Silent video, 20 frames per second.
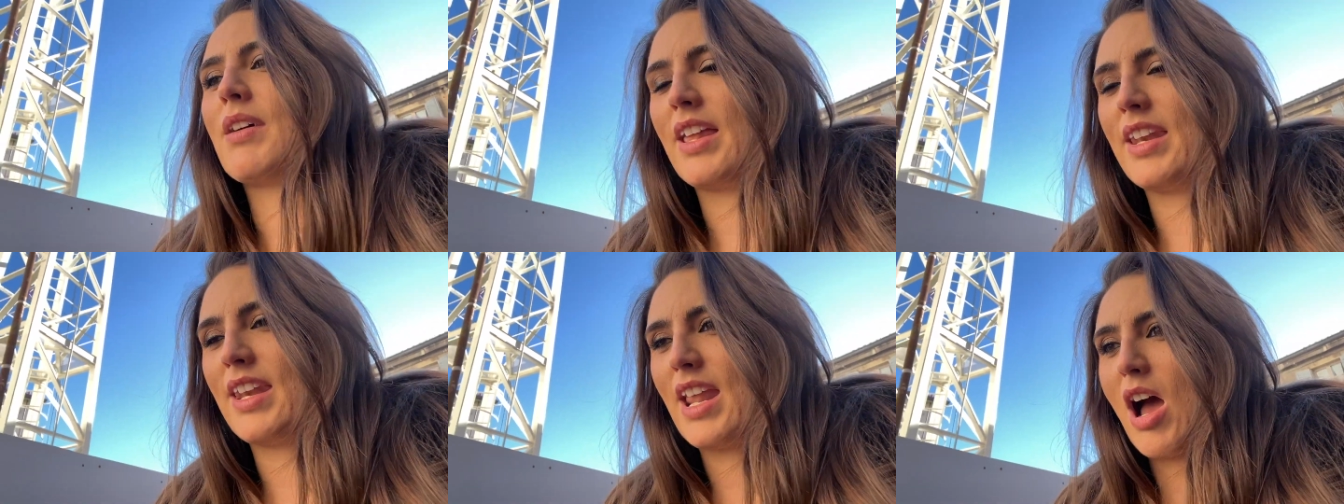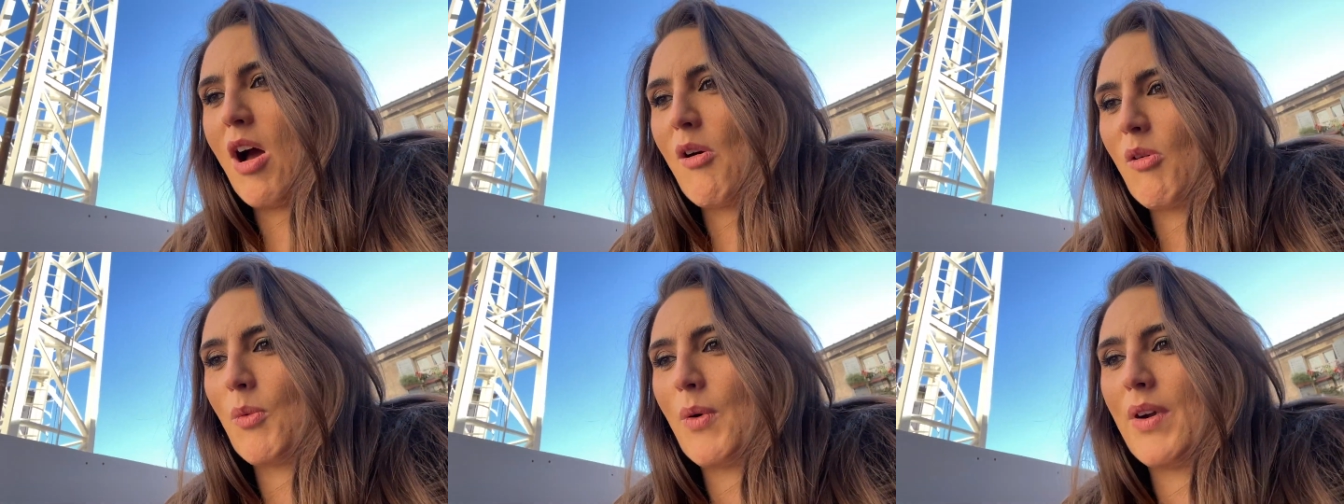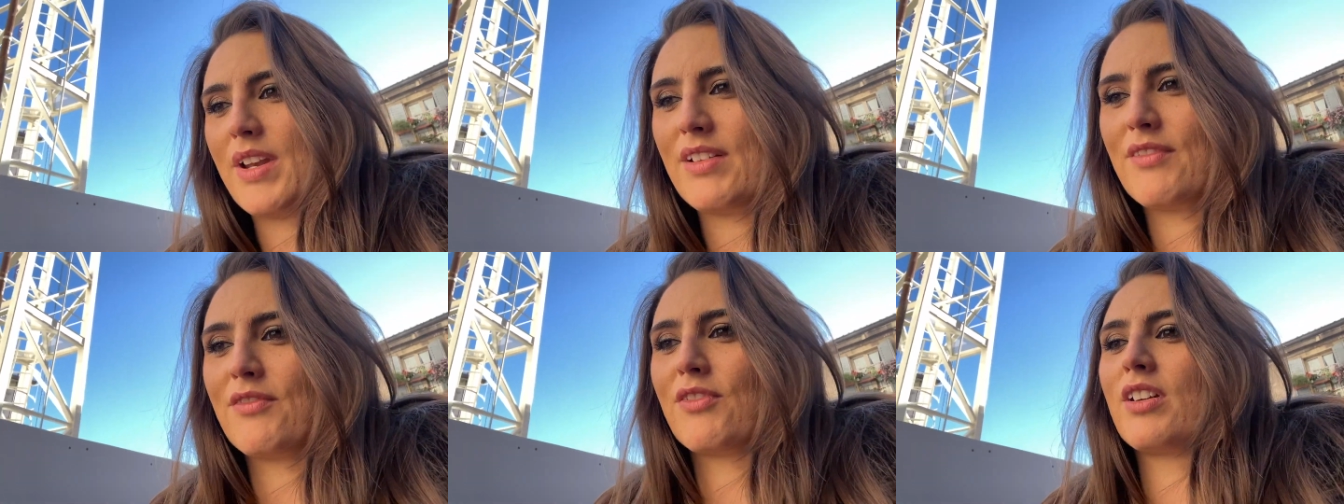and now we're
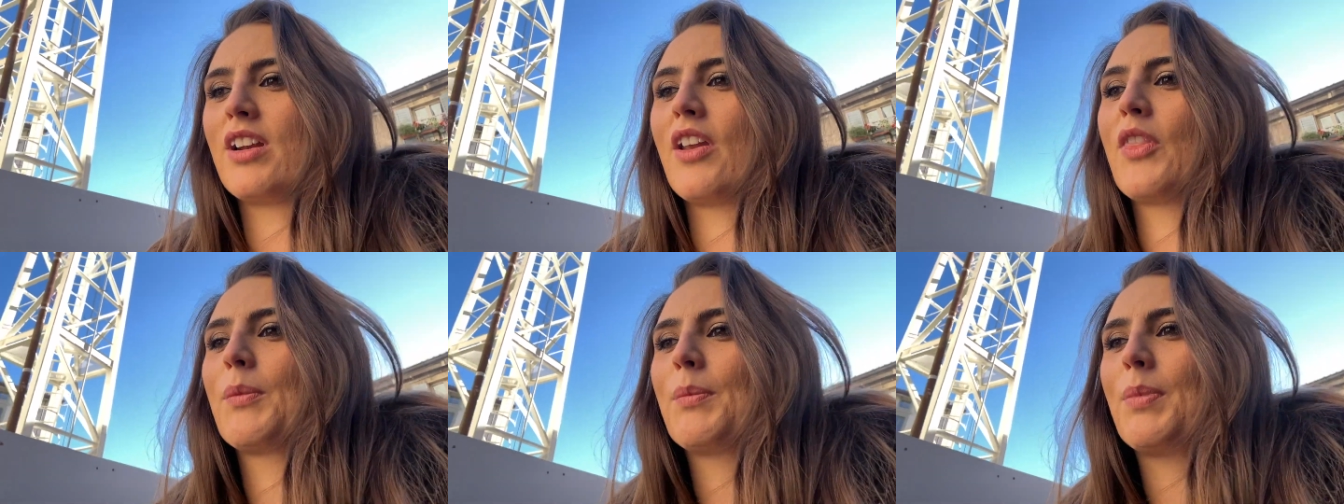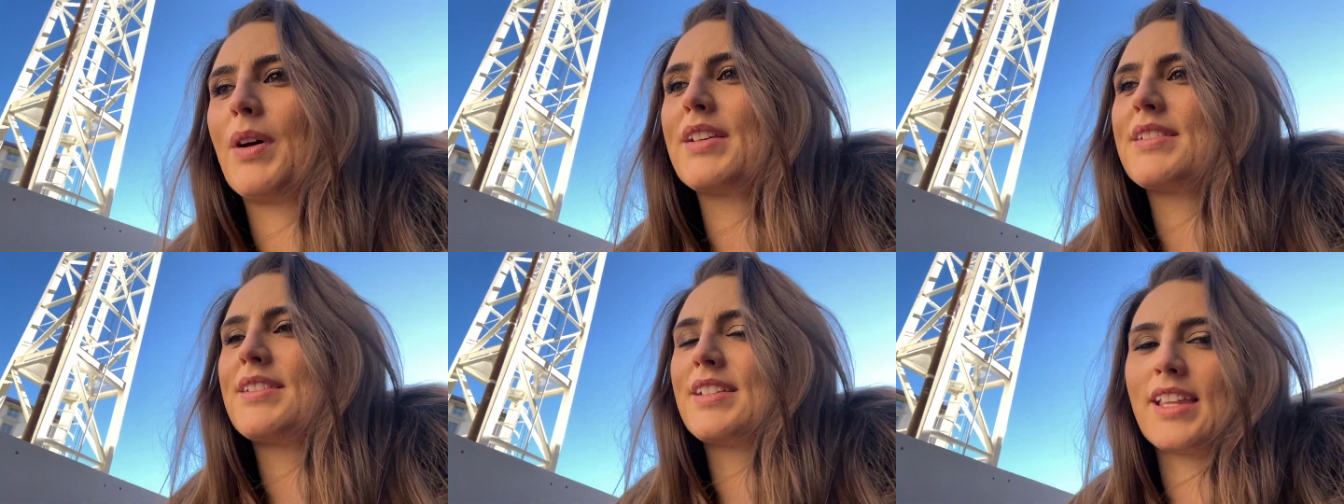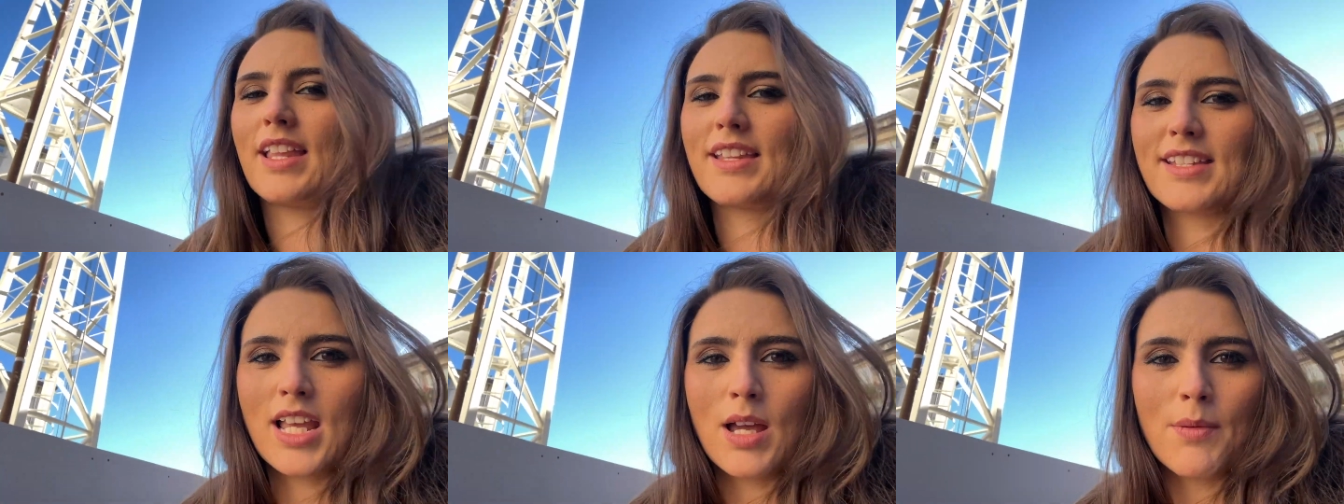waiting for another bus
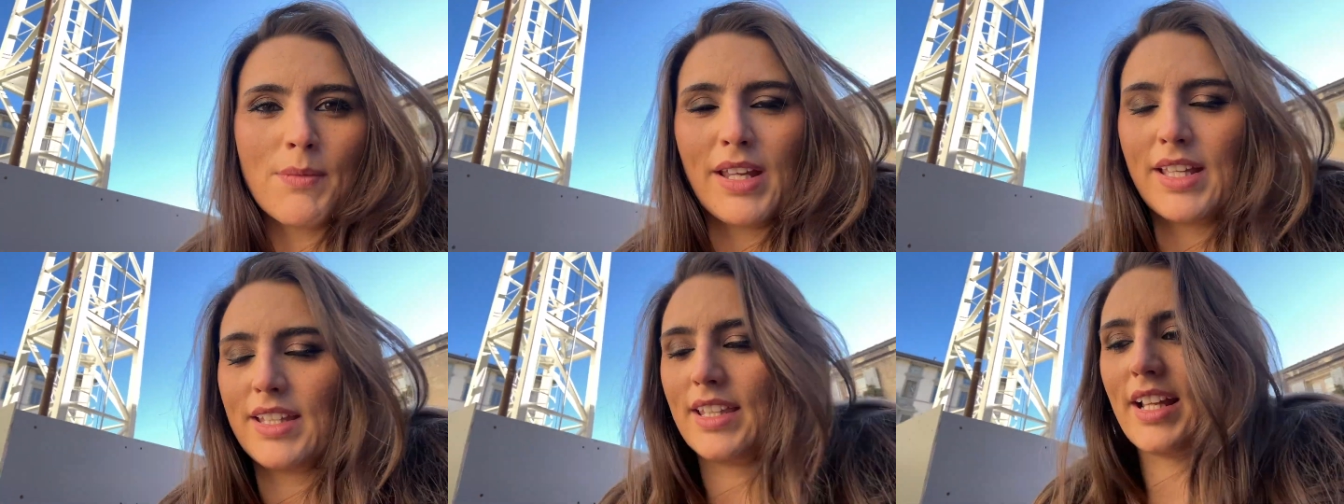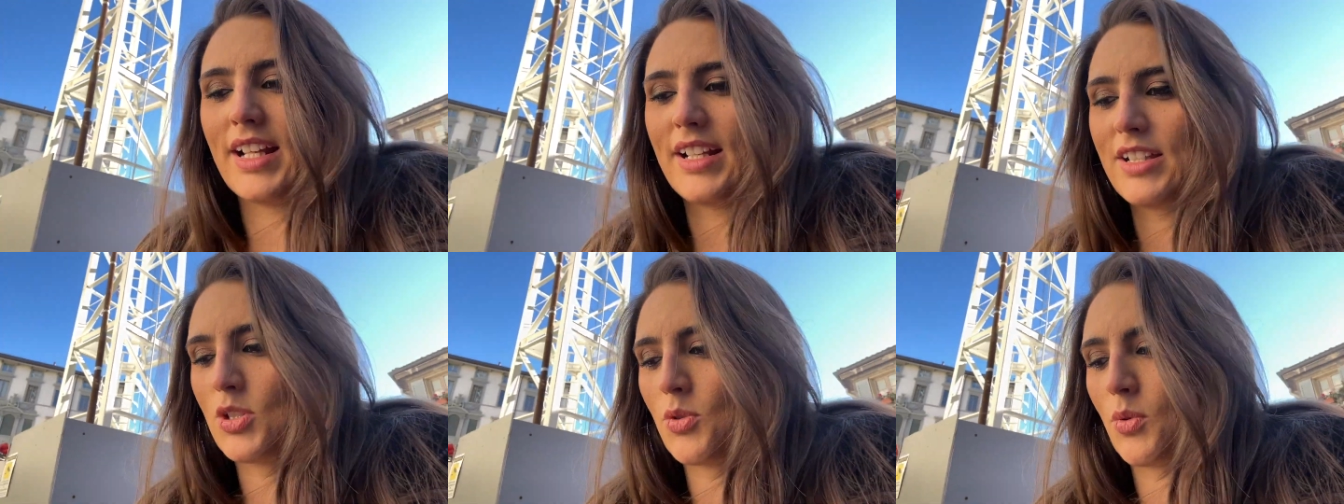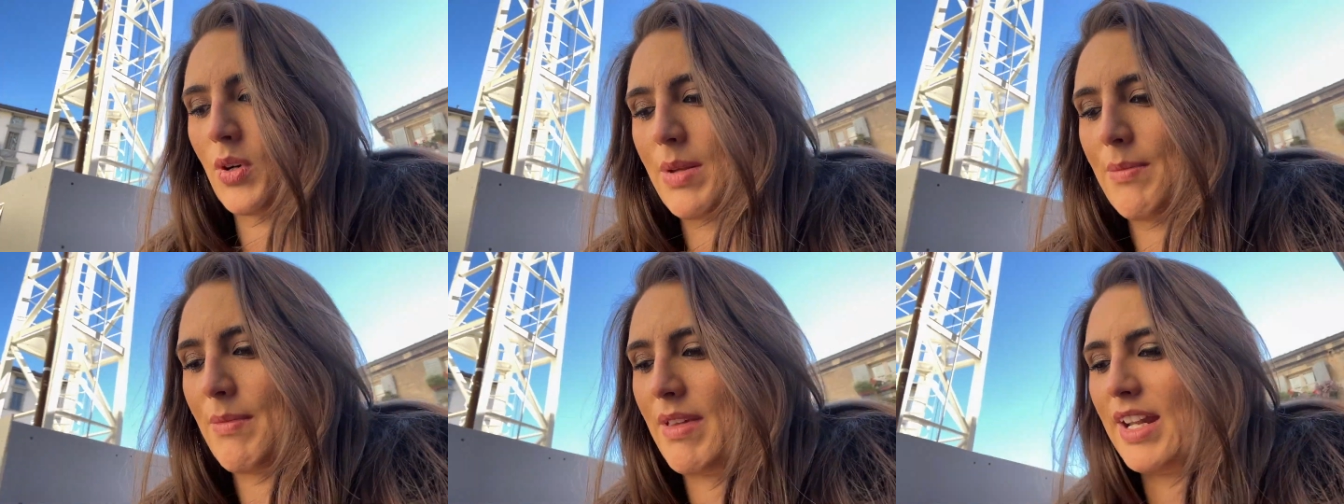that's coming in like
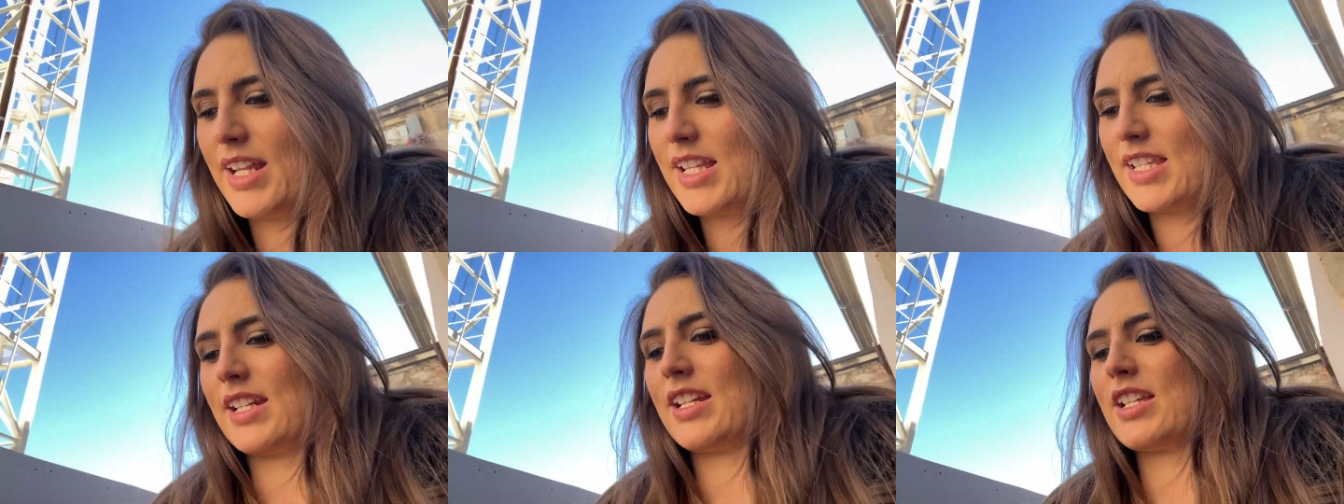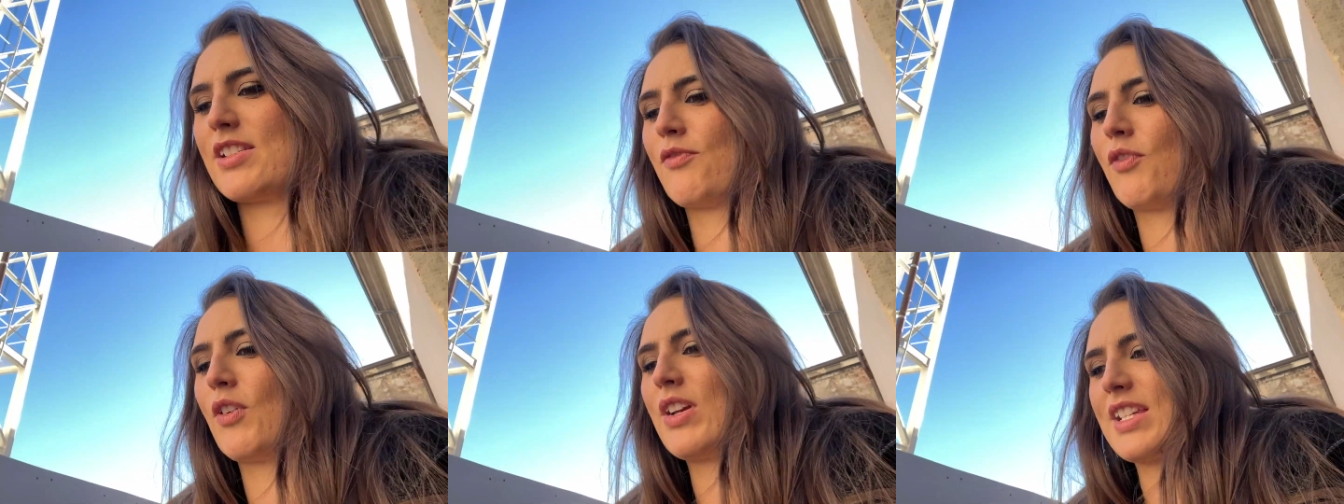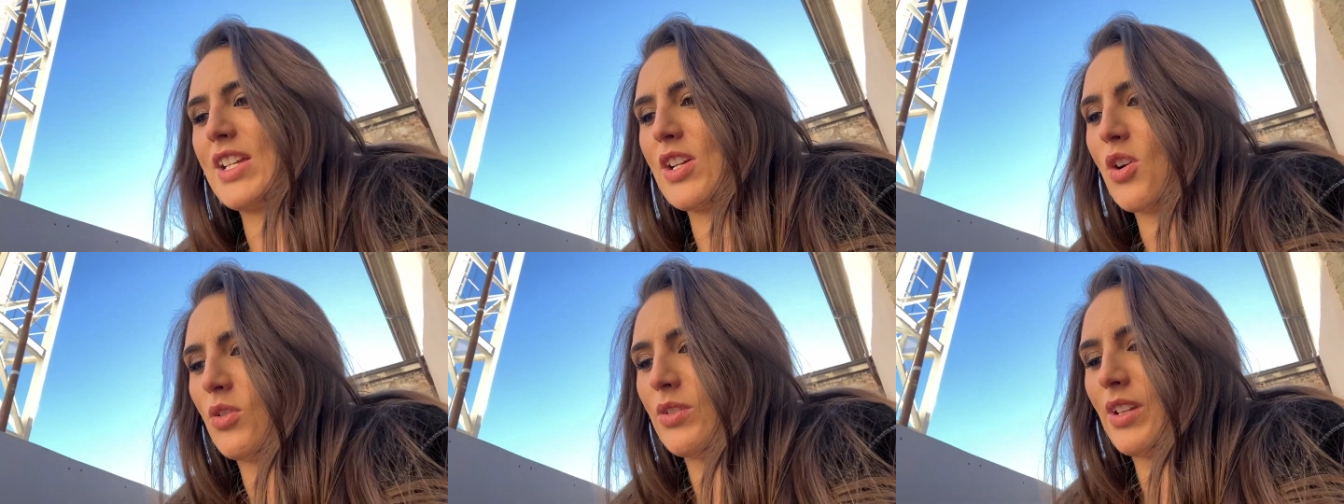20 minutes and it's
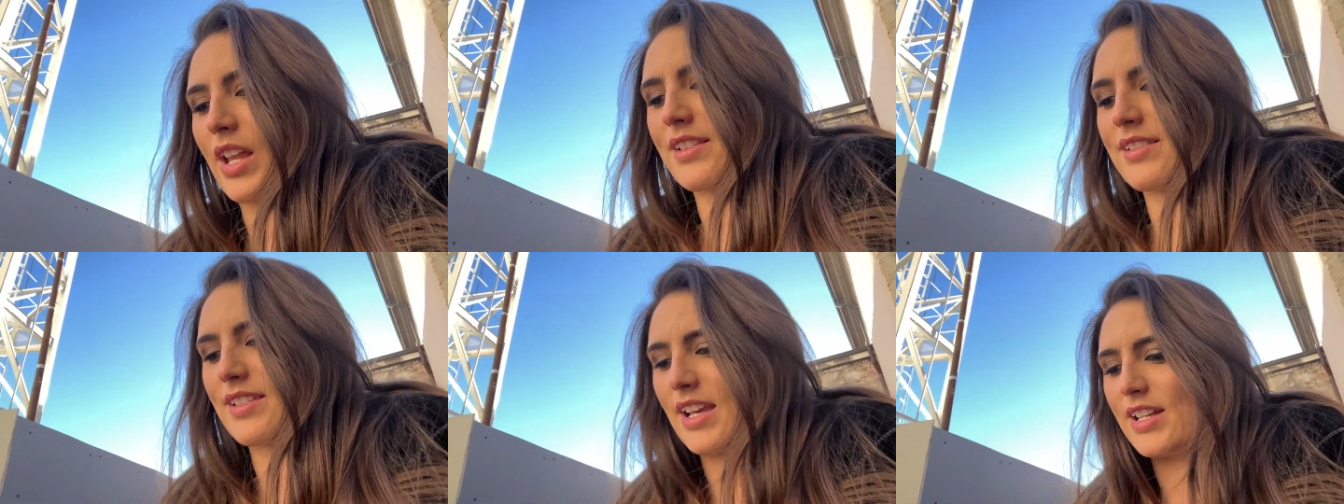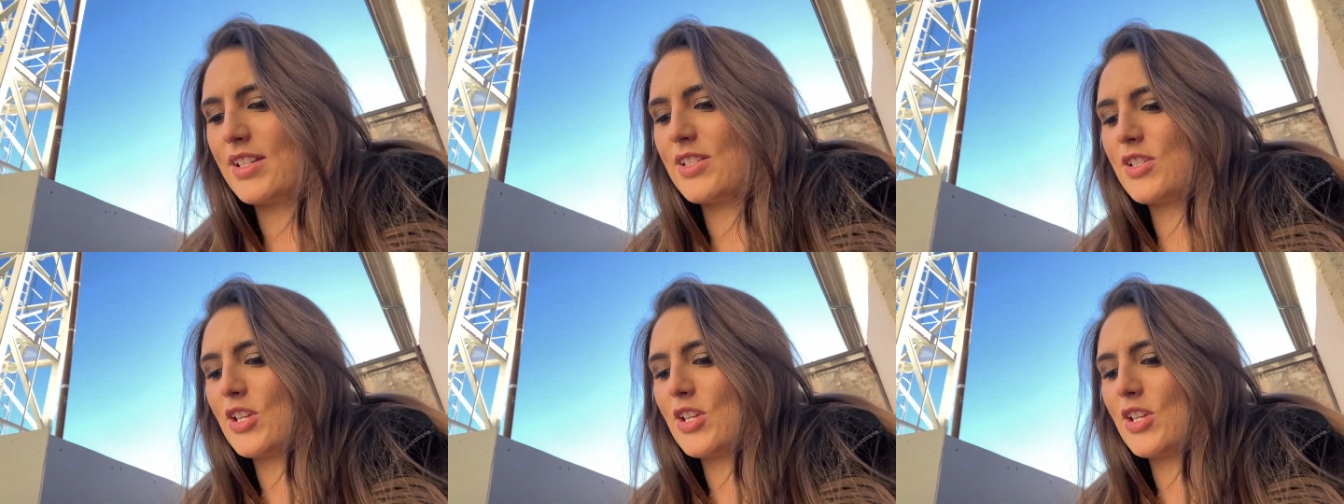freezing cold outside.